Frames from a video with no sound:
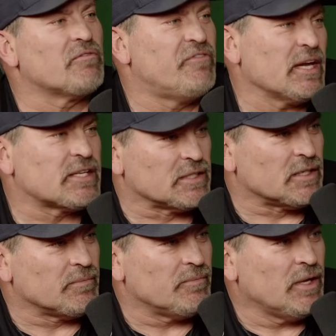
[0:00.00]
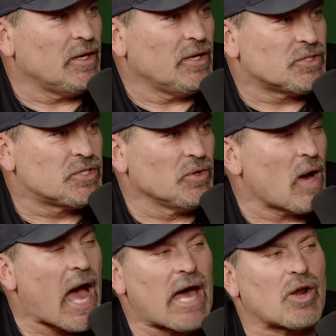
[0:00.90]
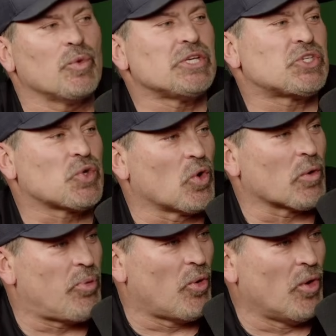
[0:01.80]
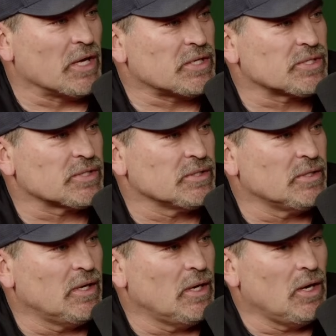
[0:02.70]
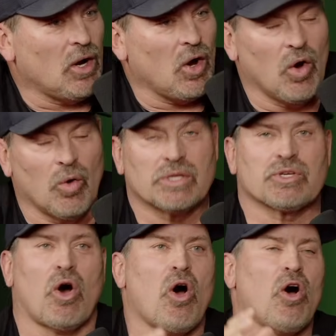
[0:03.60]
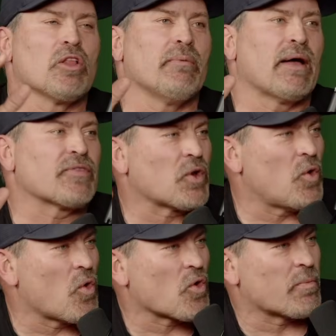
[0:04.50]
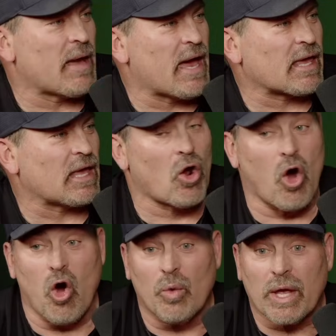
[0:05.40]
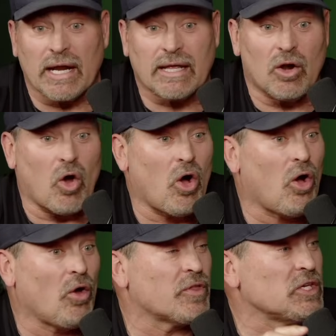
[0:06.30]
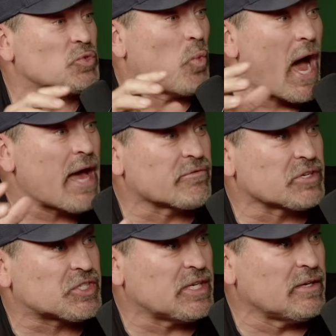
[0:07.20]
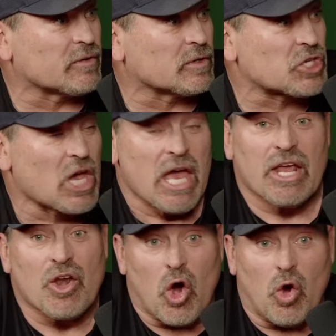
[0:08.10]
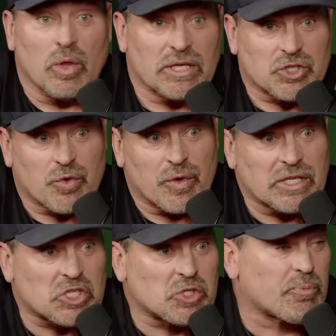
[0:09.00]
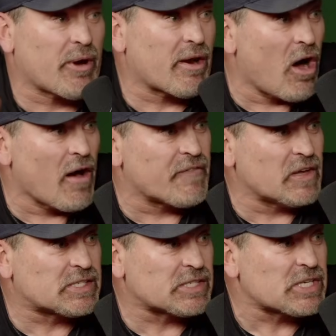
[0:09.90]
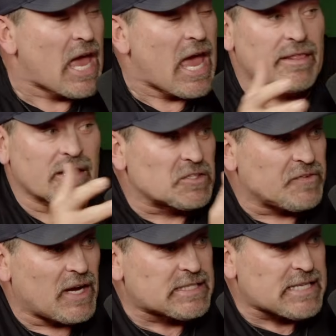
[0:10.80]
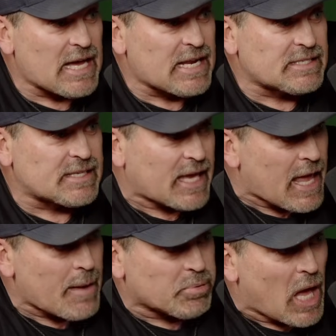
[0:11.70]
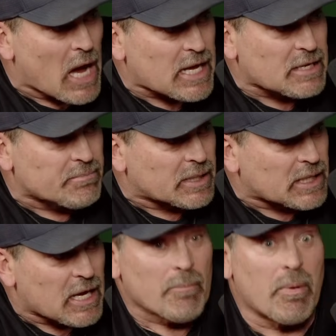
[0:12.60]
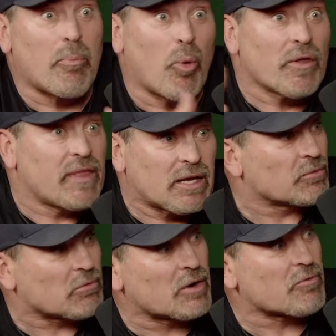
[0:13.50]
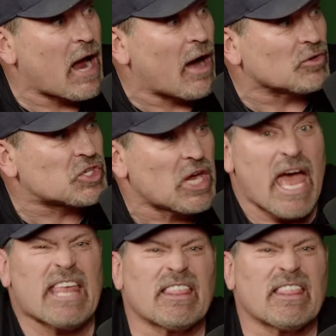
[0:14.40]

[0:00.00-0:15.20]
victim to how do we score points? Oh, it's all about the quarterback. And, we got to get all these wide receivers. And, let's create spread offenses. And let's find tight ends that can't block anybody. But, boy, they can run routes. And